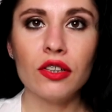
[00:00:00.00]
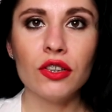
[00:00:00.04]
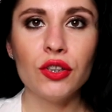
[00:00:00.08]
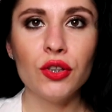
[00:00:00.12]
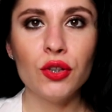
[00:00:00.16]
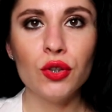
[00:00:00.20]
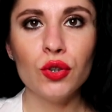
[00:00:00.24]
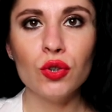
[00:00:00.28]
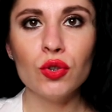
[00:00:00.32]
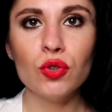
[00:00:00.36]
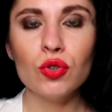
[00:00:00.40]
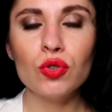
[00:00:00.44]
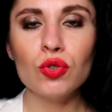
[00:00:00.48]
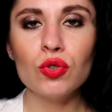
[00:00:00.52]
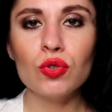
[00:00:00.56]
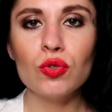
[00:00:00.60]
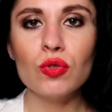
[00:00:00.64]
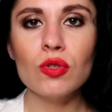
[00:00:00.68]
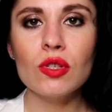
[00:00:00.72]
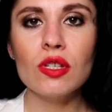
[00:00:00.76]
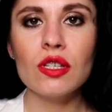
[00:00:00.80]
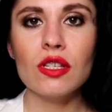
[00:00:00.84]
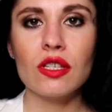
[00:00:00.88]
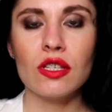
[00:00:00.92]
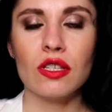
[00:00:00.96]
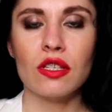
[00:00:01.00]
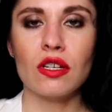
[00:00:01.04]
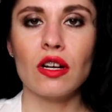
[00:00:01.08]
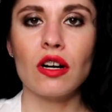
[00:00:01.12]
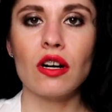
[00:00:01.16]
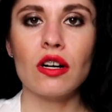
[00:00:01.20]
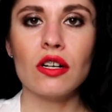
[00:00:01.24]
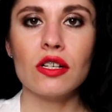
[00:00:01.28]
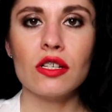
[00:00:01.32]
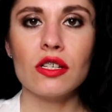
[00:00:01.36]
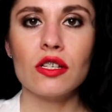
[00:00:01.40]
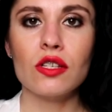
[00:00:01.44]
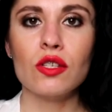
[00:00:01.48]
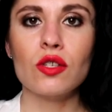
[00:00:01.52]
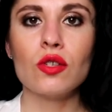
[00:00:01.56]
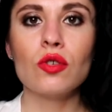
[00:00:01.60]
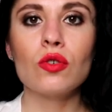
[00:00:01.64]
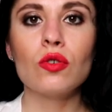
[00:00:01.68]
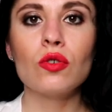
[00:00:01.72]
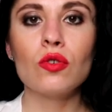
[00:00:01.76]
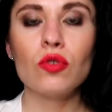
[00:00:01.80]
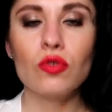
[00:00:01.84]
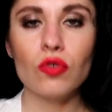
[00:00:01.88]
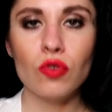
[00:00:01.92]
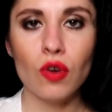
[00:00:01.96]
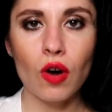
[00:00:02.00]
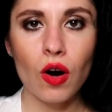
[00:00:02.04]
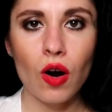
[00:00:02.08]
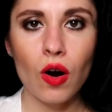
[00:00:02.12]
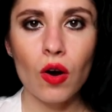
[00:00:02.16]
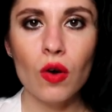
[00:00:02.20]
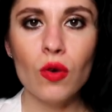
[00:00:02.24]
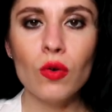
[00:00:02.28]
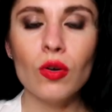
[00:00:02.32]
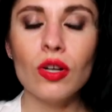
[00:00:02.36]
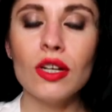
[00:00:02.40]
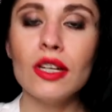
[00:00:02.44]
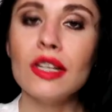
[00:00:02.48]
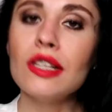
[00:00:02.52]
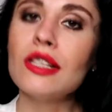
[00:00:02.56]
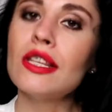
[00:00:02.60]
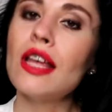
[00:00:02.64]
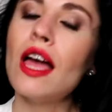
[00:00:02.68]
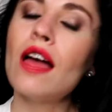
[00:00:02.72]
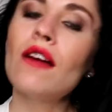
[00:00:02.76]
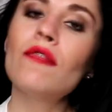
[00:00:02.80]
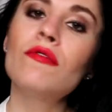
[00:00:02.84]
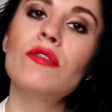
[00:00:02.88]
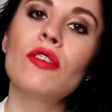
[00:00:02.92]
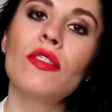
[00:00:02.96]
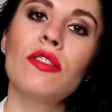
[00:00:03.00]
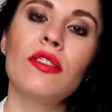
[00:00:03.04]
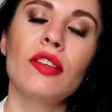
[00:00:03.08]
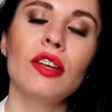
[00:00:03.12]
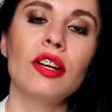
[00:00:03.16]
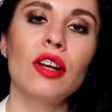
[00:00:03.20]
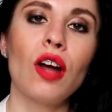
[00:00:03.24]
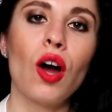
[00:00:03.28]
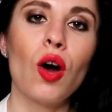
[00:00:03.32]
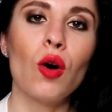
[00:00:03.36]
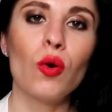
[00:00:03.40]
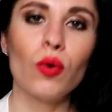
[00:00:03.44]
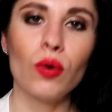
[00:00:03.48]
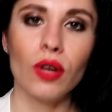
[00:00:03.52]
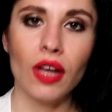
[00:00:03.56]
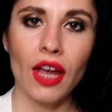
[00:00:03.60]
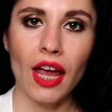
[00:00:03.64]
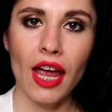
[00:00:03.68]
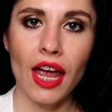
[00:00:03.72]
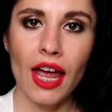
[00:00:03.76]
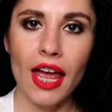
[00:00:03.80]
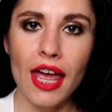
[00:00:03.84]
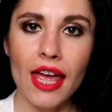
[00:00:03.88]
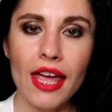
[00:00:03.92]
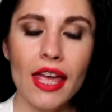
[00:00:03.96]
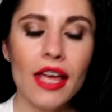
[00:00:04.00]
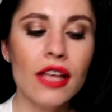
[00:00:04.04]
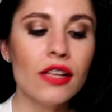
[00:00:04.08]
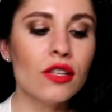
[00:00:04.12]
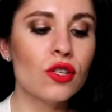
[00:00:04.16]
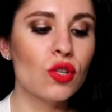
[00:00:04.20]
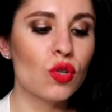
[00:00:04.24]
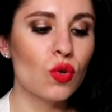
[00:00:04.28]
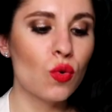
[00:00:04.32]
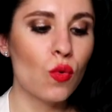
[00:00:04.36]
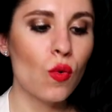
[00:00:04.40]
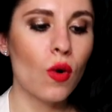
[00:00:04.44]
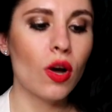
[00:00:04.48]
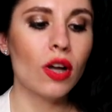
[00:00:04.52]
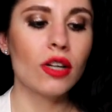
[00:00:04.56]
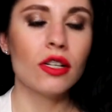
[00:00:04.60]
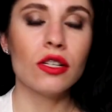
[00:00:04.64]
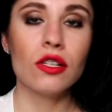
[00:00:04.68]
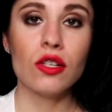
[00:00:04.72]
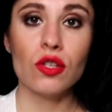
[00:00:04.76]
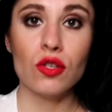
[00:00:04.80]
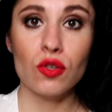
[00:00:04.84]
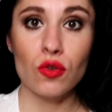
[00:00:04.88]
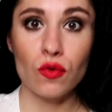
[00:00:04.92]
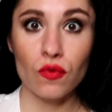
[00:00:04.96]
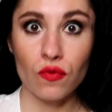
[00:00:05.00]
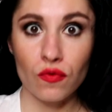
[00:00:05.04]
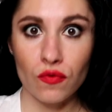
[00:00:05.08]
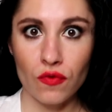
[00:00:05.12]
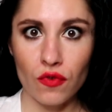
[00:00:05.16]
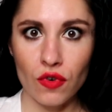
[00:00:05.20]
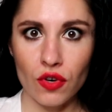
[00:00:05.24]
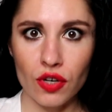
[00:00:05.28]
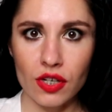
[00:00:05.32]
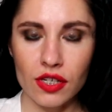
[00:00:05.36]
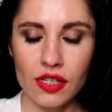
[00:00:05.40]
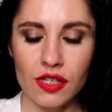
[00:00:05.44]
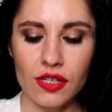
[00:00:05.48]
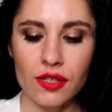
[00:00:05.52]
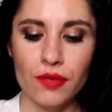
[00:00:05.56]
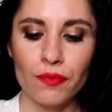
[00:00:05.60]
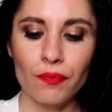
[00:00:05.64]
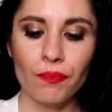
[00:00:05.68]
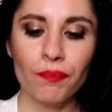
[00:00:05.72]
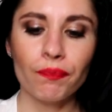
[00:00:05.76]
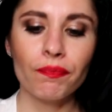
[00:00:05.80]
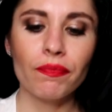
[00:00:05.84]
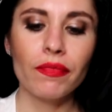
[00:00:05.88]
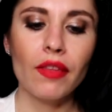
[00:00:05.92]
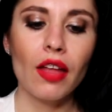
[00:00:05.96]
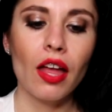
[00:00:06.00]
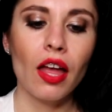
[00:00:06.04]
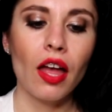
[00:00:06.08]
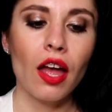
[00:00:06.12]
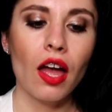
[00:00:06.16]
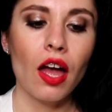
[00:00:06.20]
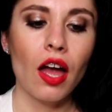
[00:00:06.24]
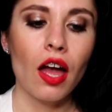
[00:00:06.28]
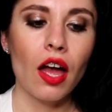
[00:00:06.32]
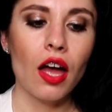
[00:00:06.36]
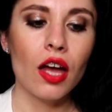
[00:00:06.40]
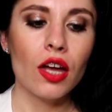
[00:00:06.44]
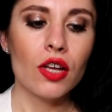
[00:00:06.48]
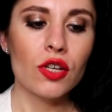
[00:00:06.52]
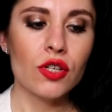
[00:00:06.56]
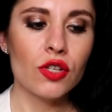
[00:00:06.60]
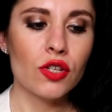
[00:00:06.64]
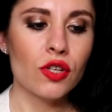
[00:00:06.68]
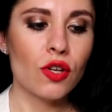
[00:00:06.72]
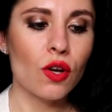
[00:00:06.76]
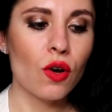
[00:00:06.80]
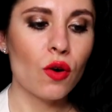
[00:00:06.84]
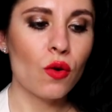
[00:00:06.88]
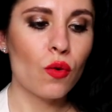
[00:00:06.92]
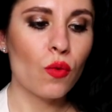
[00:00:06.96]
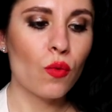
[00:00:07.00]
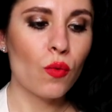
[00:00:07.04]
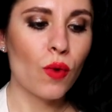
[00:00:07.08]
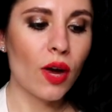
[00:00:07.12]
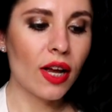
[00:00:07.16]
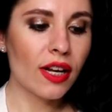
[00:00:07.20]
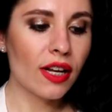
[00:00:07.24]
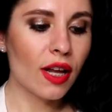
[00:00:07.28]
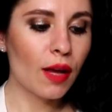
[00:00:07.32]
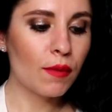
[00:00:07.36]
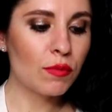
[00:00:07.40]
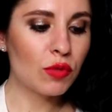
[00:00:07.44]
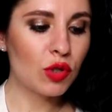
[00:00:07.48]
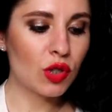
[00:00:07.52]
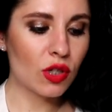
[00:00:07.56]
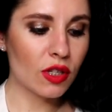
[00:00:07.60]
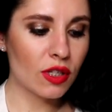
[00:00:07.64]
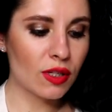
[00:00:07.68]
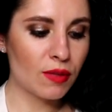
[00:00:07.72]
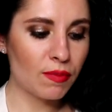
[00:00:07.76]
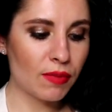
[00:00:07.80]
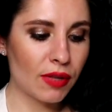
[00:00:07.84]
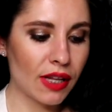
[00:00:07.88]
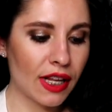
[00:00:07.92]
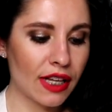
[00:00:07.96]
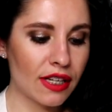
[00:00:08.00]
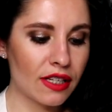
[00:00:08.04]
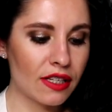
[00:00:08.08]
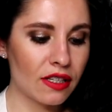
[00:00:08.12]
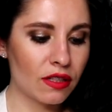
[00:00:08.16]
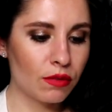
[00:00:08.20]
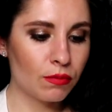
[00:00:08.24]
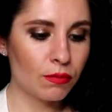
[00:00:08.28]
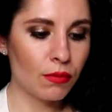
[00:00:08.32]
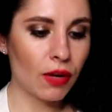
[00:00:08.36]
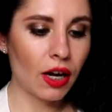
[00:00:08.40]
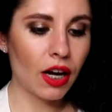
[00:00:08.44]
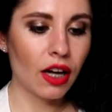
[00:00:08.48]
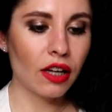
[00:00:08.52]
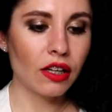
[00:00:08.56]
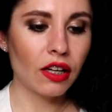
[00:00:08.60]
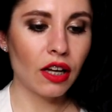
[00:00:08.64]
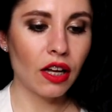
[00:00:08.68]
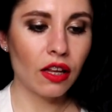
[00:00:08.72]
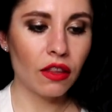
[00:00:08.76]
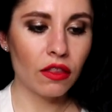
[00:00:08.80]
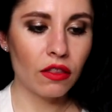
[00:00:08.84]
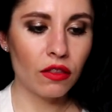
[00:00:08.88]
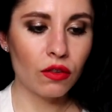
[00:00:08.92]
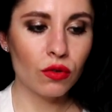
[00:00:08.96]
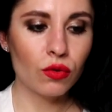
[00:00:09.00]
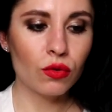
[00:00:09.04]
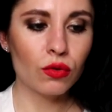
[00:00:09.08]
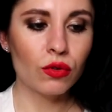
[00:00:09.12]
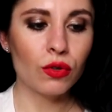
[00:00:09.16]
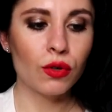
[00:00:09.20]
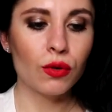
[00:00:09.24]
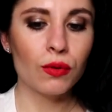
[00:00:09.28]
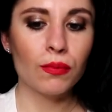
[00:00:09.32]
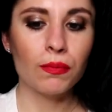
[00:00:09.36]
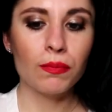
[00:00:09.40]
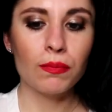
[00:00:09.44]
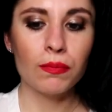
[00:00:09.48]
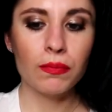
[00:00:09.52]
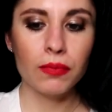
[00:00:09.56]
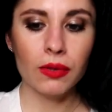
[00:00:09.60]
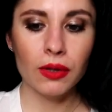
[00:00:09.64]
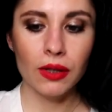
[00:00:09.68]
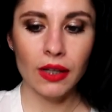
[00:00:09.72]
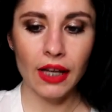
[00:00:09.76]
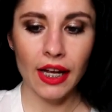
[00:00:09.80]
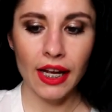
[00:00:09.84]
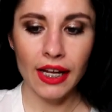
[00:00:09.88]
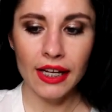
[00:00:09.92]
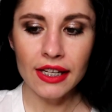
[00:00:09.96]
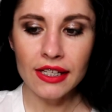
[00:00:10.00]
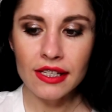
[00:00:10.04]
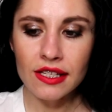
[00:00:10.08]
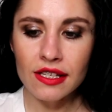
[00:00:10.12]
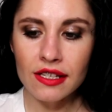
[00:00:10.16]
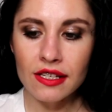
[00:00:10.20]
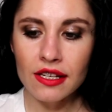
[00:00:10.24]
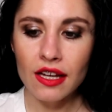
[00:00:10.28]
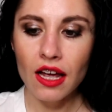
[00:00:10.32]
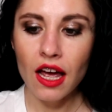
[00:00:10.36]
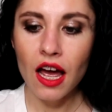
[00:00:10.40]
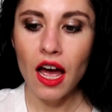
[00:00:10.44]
new roots starts to grow, is everything okay, and so on and so forth. So when I'm transplanting my Anthurium plant,